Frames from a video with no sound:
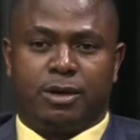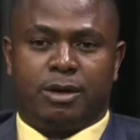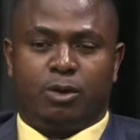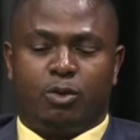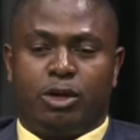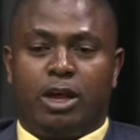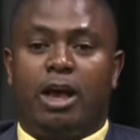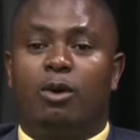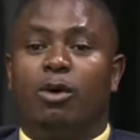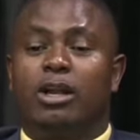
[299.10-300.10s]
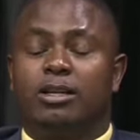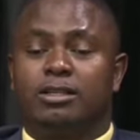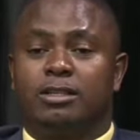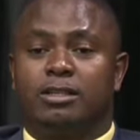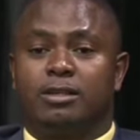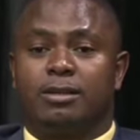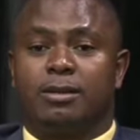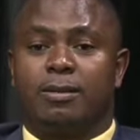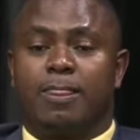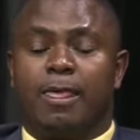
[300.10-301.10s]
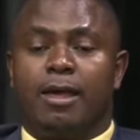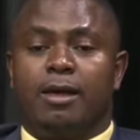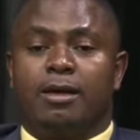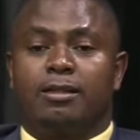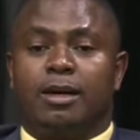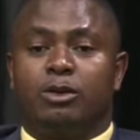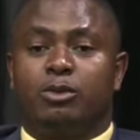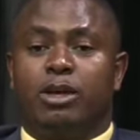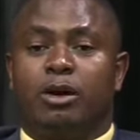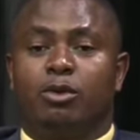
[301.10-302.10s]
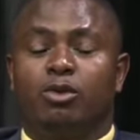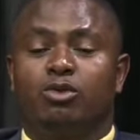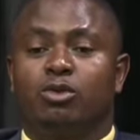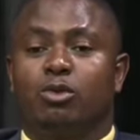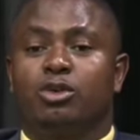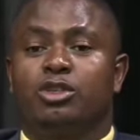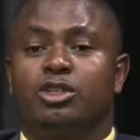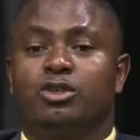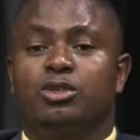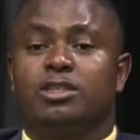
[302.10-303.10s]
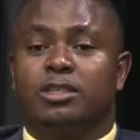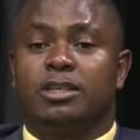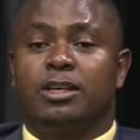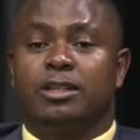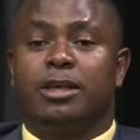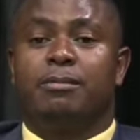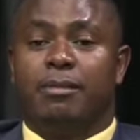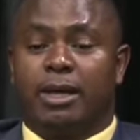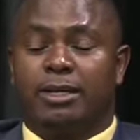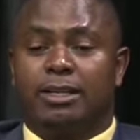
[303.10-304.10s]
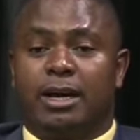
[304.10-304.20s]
We are worried that we are going to continue seeing the murder,